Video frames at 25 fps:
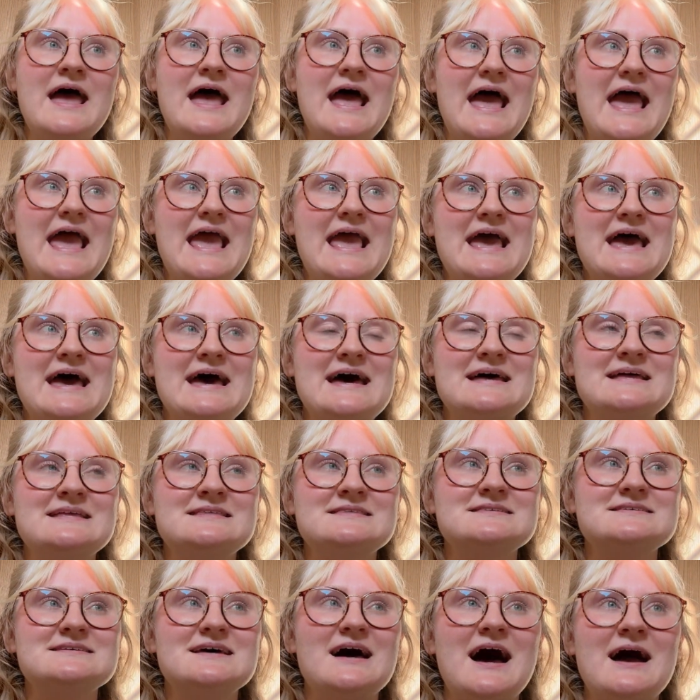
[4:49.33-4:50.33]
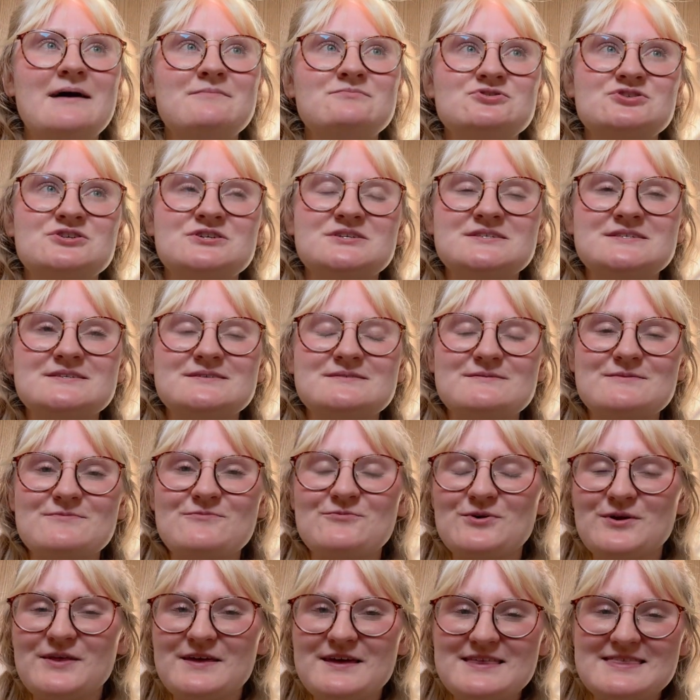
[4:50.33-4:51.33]
And I'm just
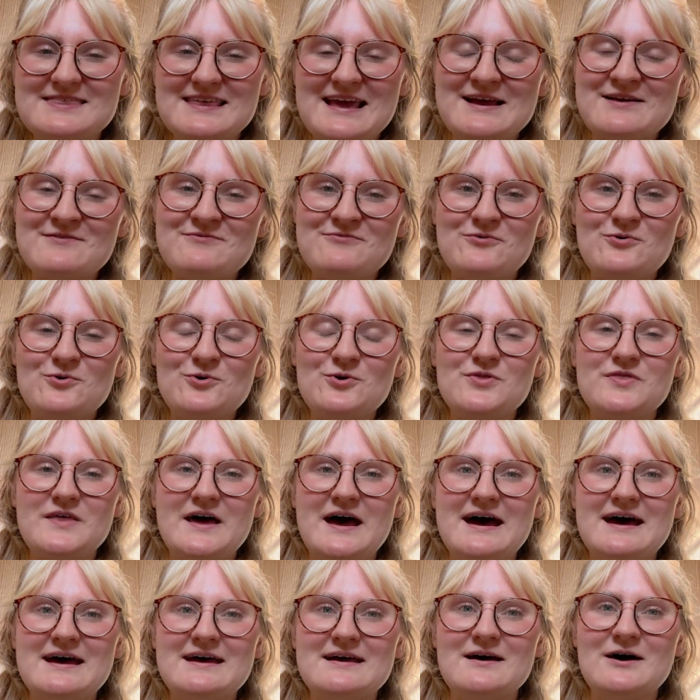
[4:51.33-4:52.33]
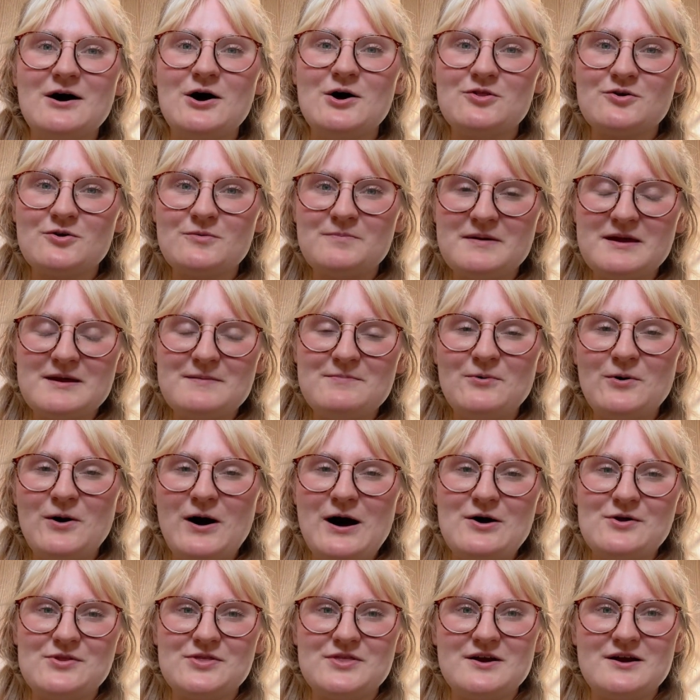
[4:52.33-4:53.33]
really thankful that other people
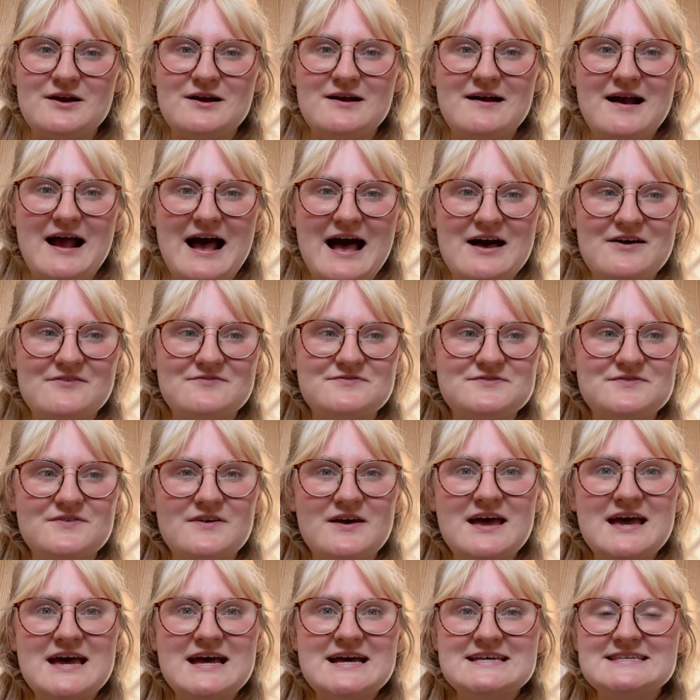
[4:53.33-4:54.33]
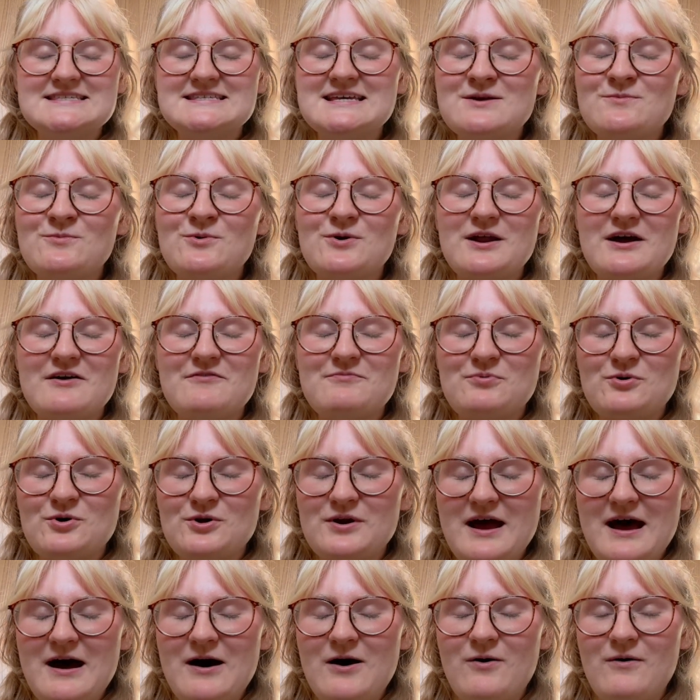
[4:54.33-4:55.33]
out there have seen what I've put
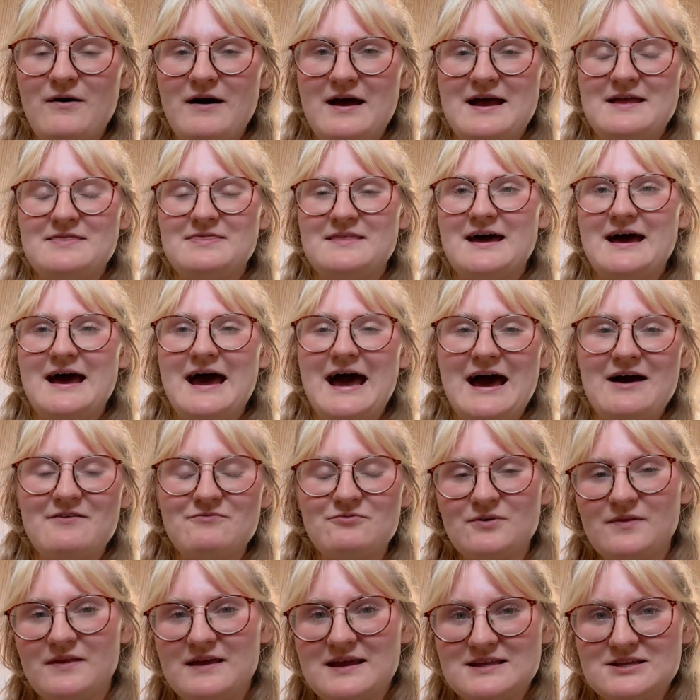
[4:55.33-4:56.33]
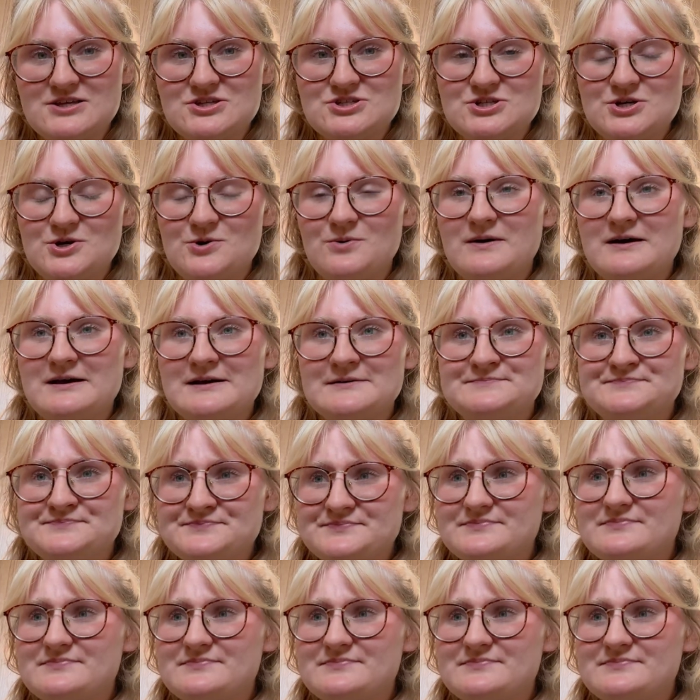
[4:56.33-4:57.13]
out and that have related to it.